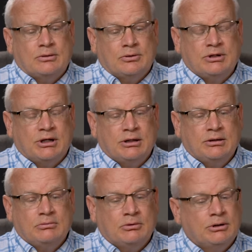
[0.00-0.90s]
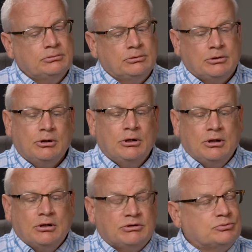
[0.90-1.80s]
okay, well,
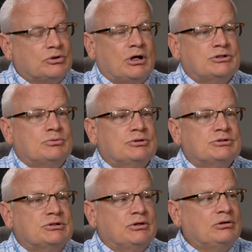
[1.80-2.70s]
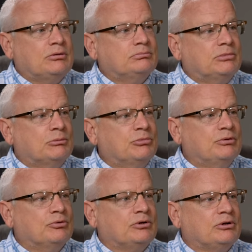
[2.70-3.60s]
that's what God's wanting us to do. I, I
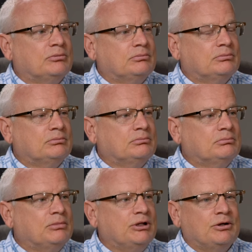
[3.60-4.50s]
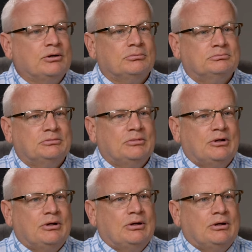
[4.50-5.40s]
believe we're going to be here.
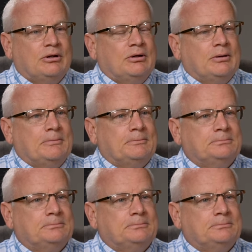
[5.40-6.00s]
It's,